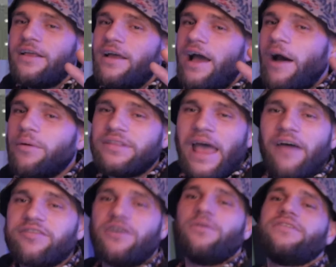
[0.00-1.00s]
I would have
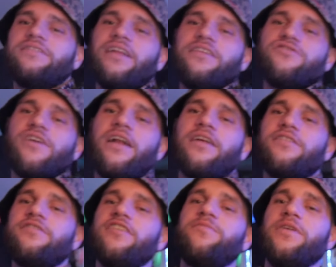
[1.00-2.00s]
to go with the Teletronics
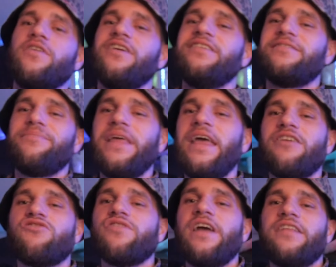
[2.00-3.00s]
just because it
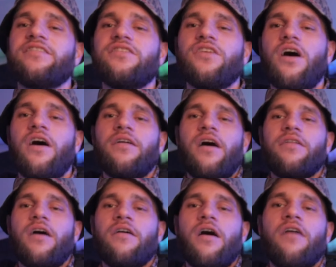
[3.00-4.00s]
creates
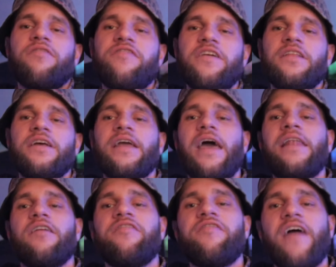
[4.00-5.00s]
a feeling and
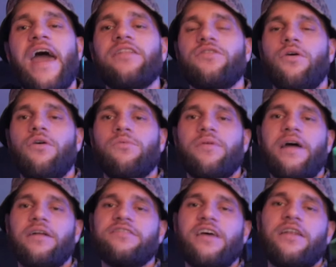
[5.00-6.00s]
a fat tone
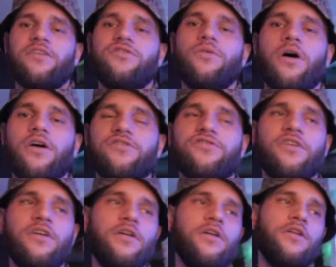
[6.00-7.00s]
without sounding too harsh.
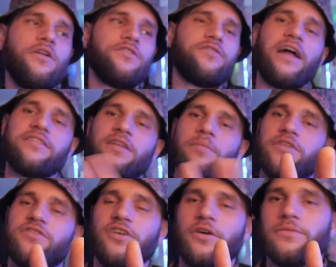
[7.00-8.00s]
So that's number
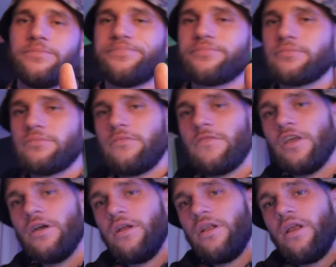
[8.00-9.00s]
2.
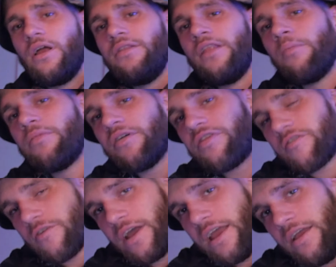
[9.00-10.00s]
Number
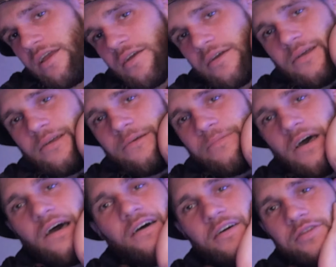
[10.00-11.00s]
3...
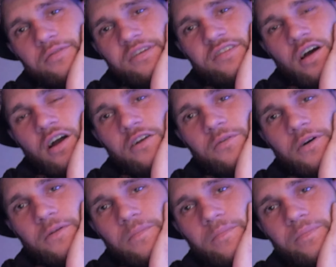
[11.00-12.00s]
3 is a hard one.